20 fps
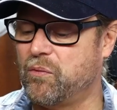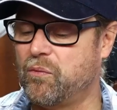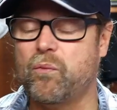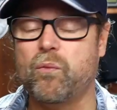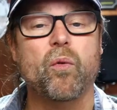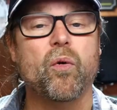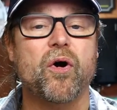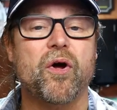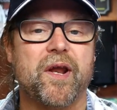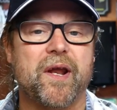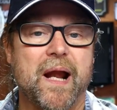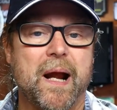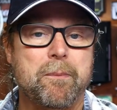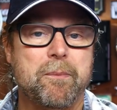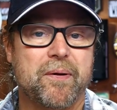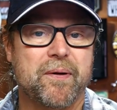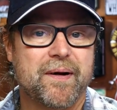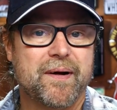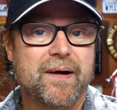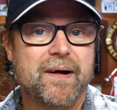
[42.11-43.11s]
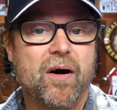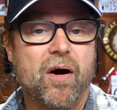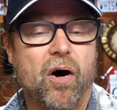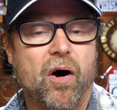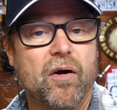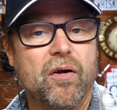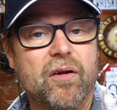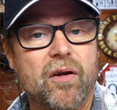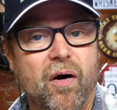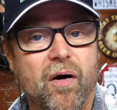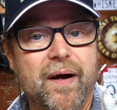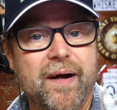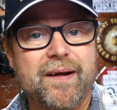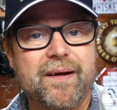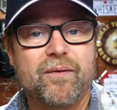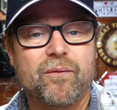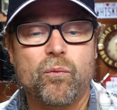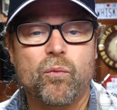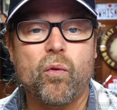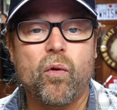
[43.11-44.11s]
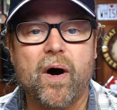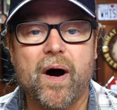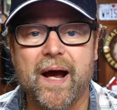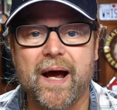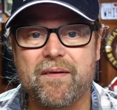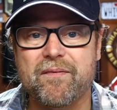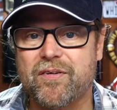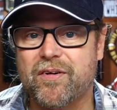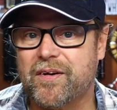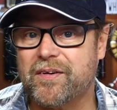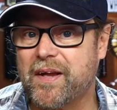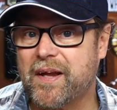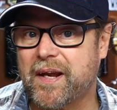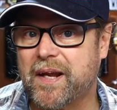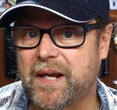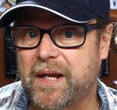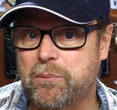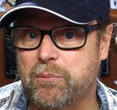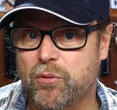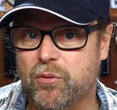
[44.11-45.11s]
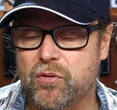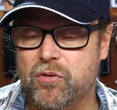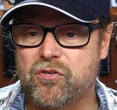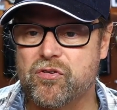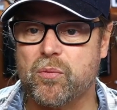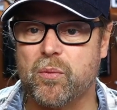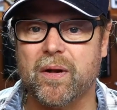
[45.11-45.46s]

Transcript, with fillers: worded up online. Why haven't I done any brews?